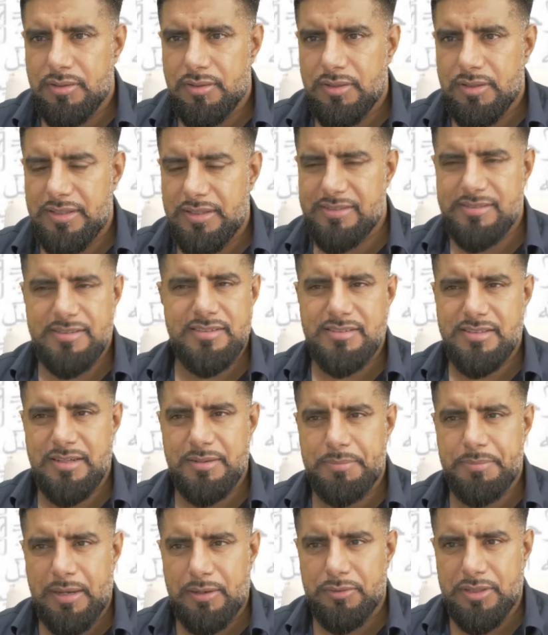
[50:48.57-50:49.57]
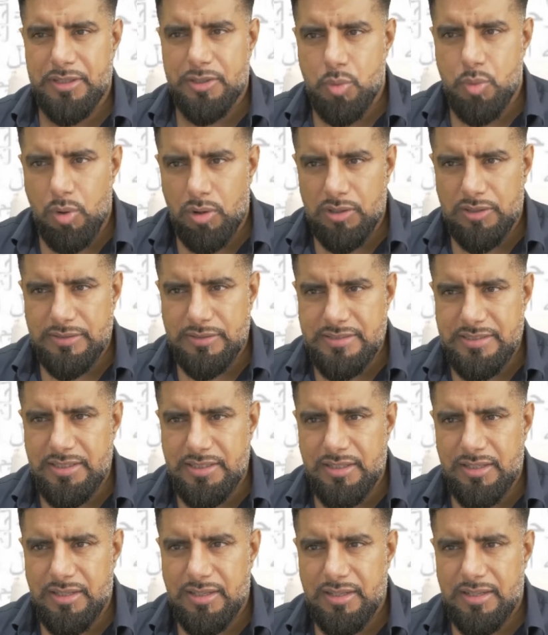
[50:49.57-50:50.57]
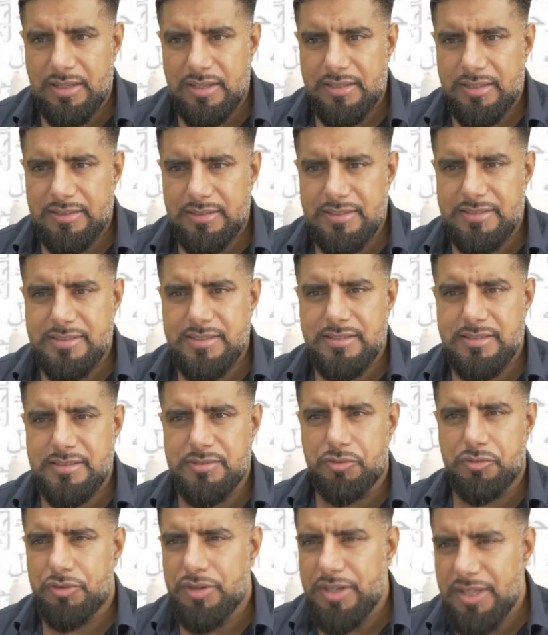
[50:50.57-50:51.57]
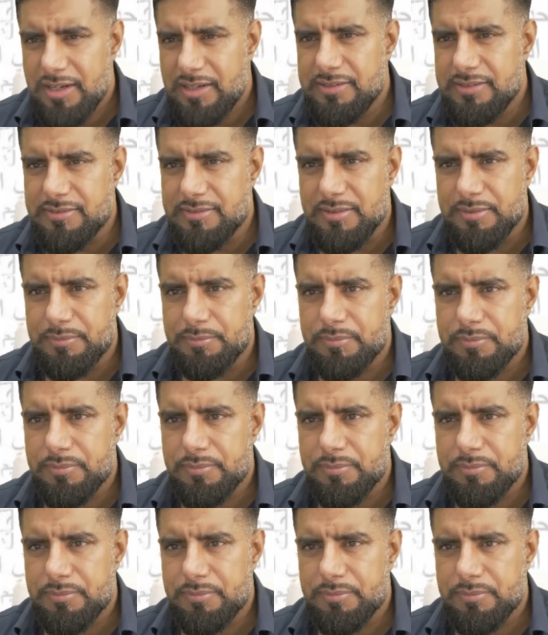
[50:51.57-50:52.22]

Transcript: This isn't about equality. This is realism.